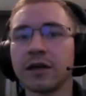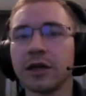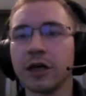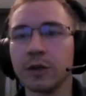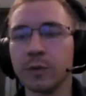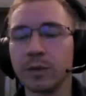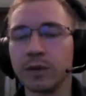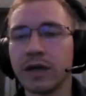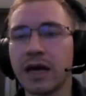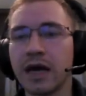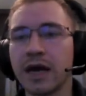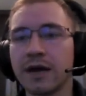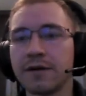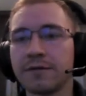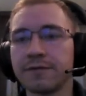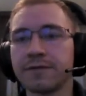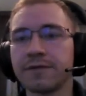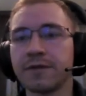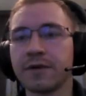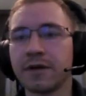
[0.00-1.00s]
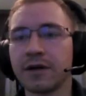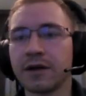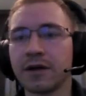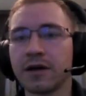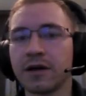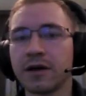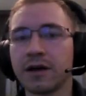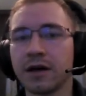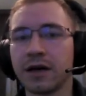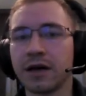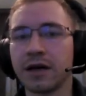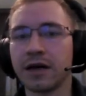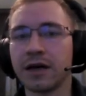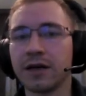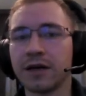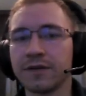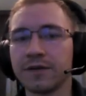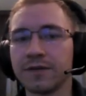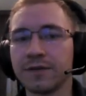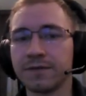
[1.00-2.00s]
it will have
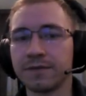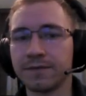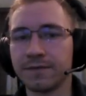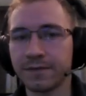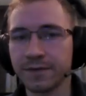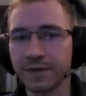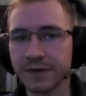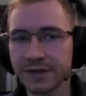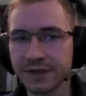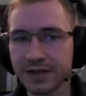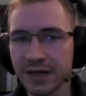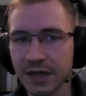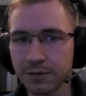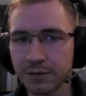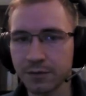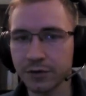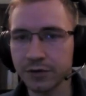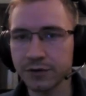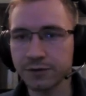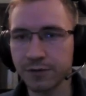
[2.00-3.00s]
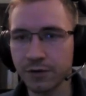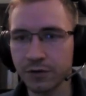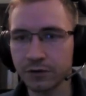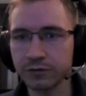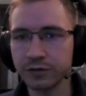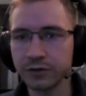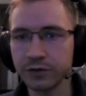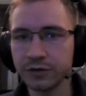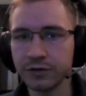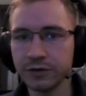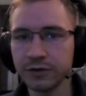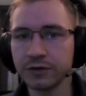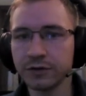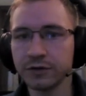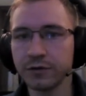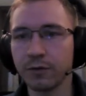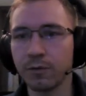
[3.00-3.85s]
the sandbox folder